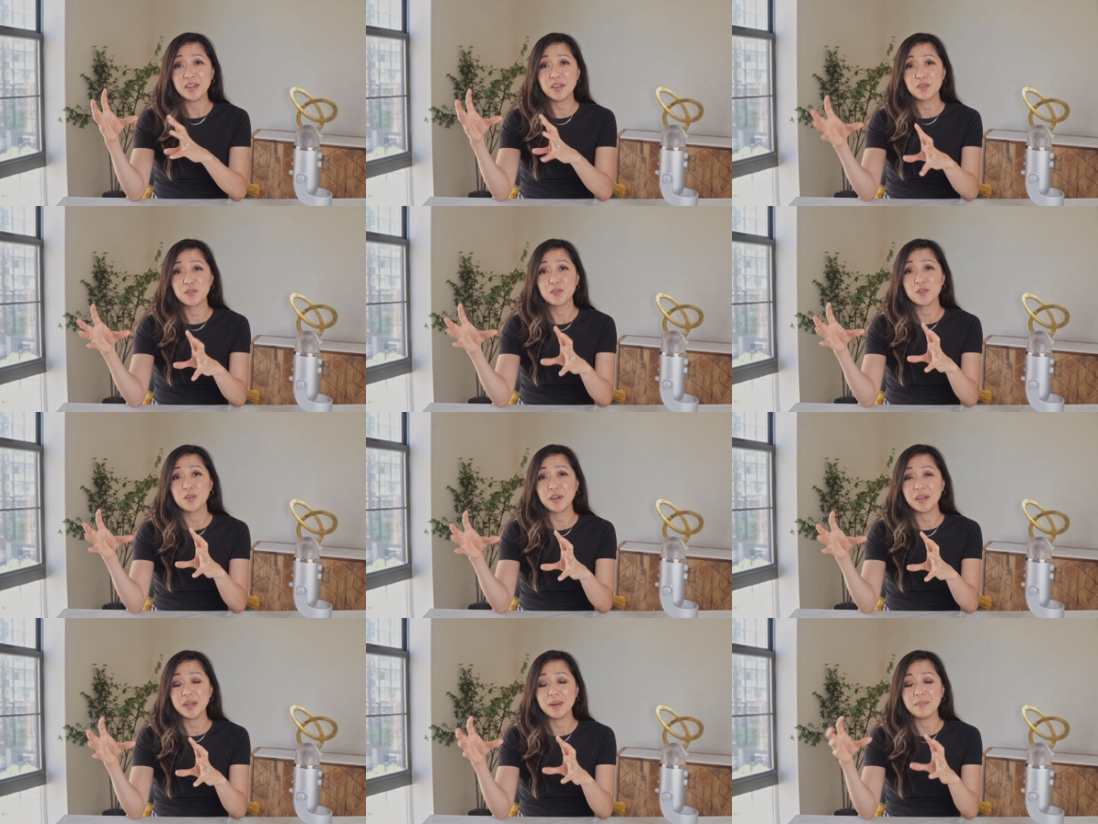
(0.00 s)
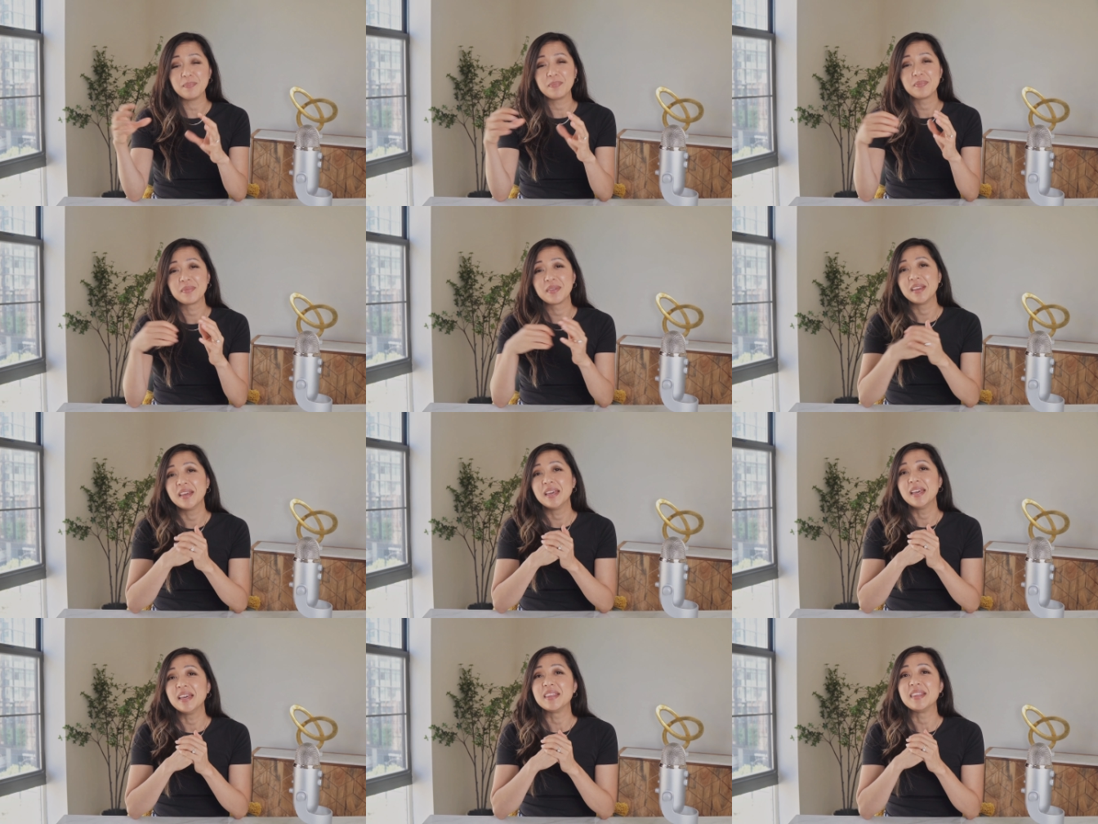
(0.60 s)
and freedom.
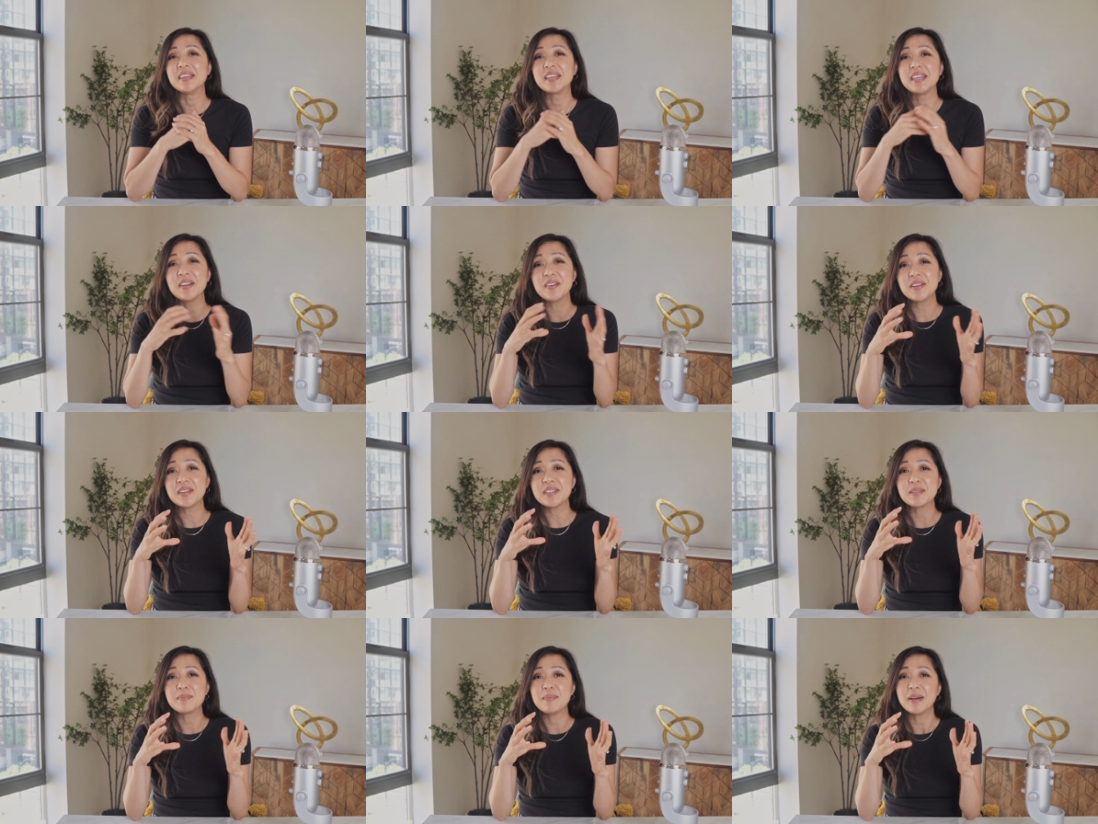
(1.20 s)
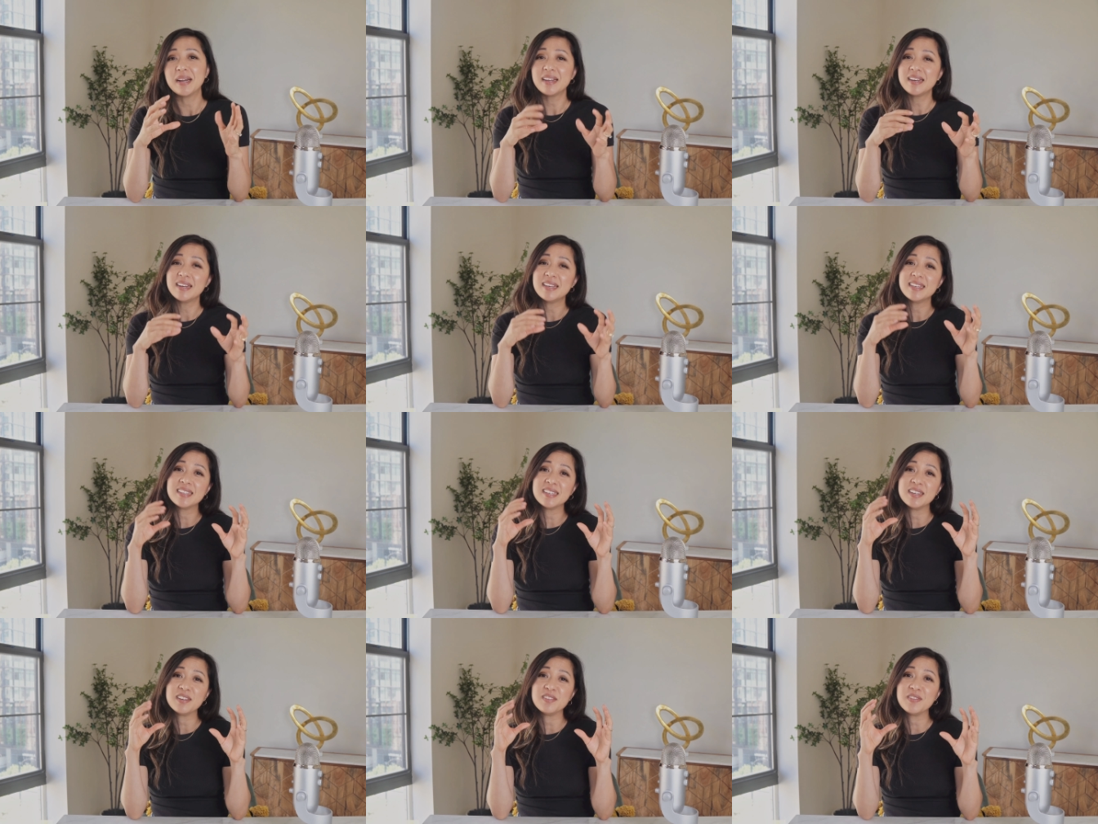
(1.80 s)
The curious mind
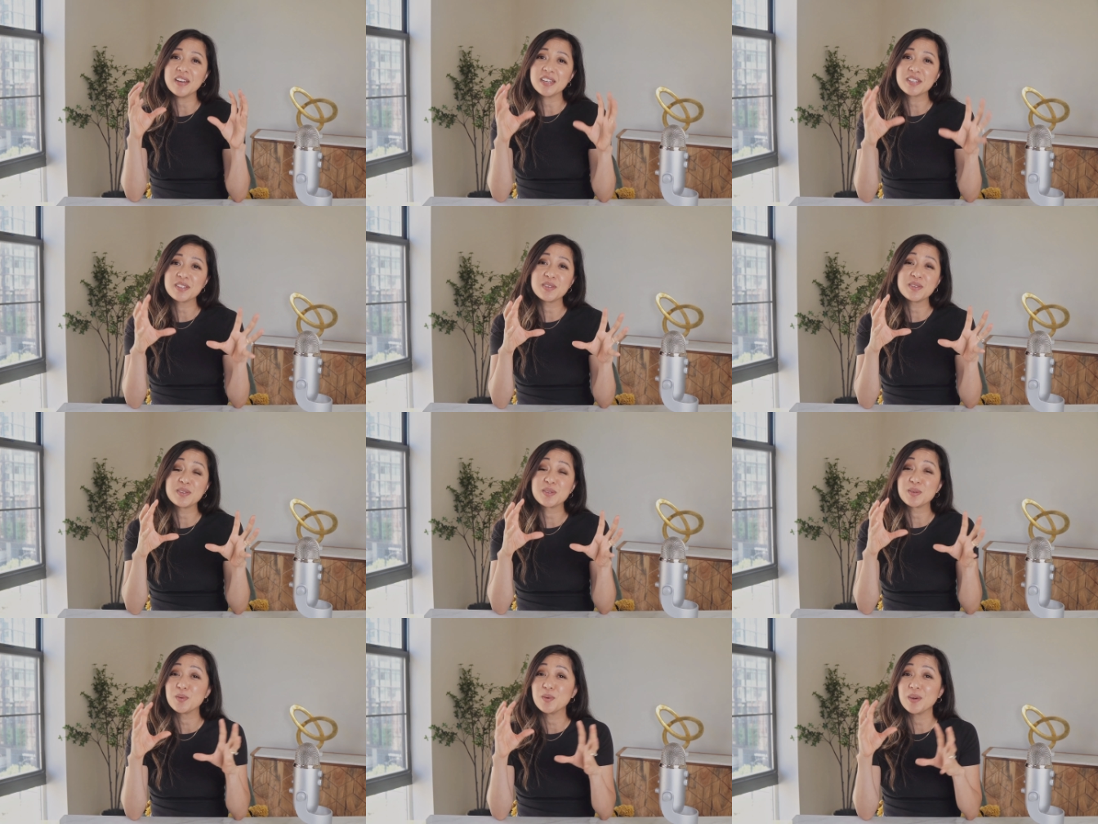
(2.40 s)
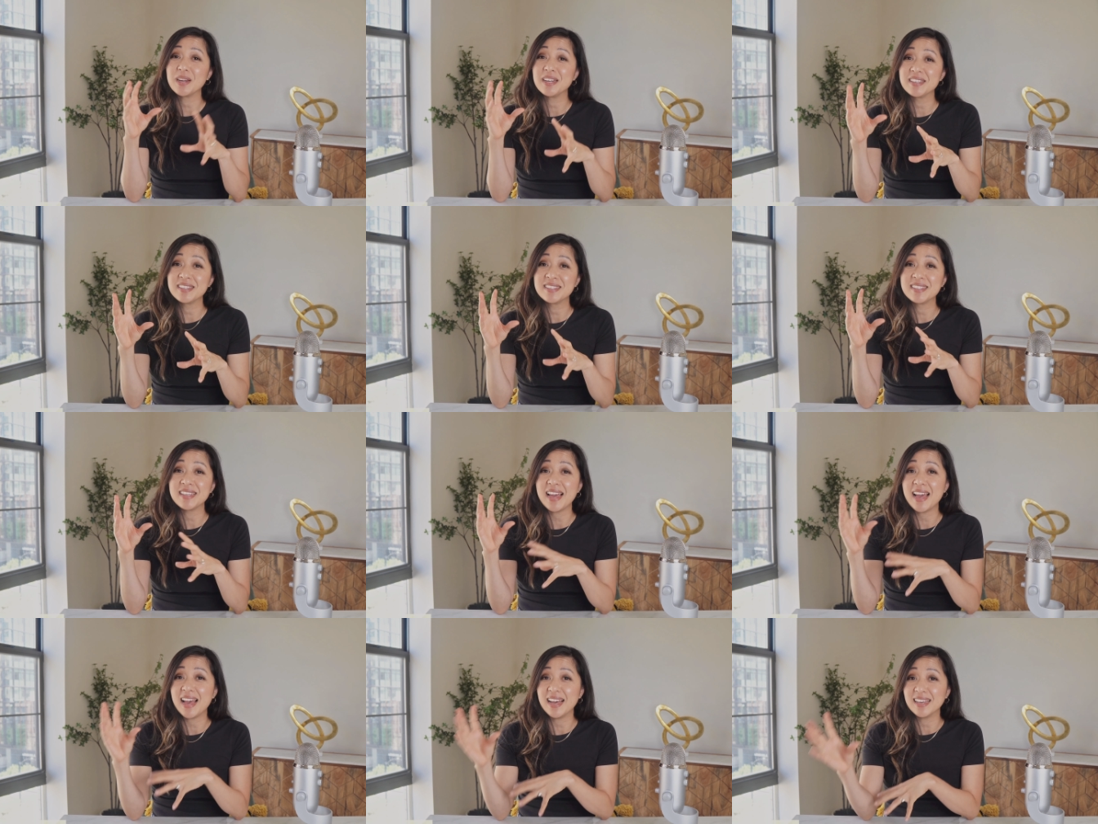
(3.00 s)
is an investor's
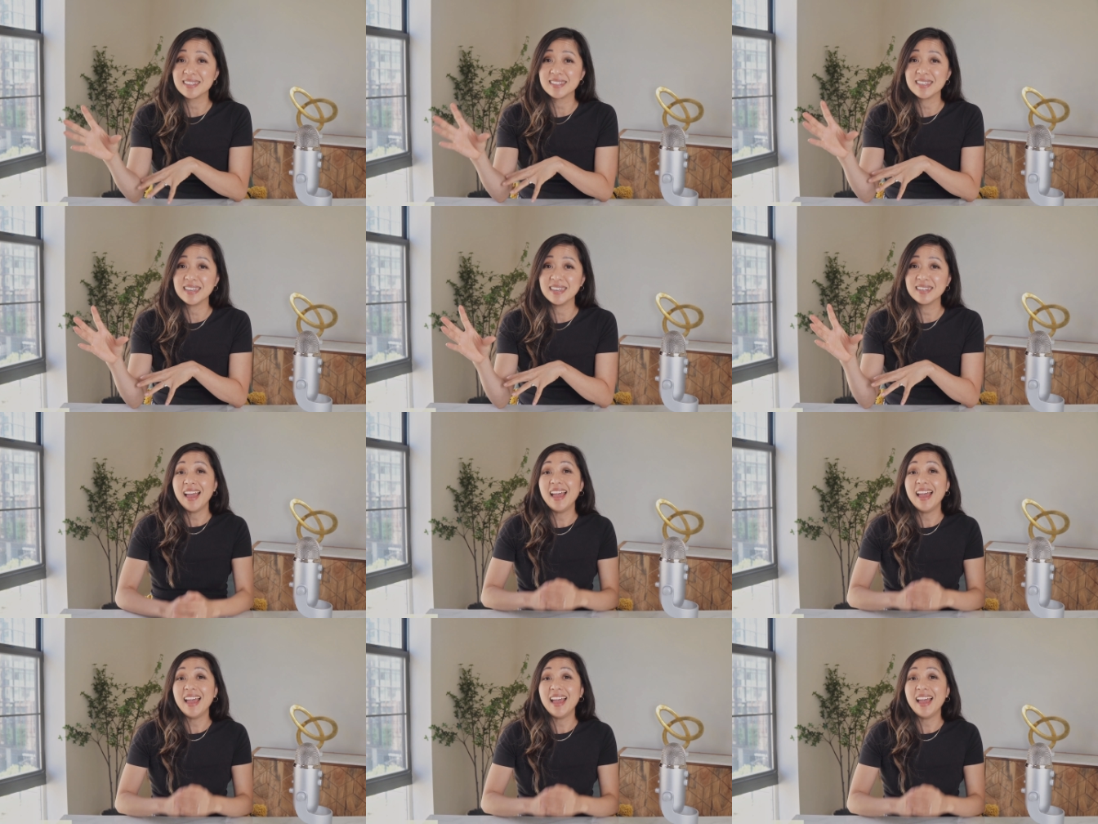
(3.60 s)
greatest asset.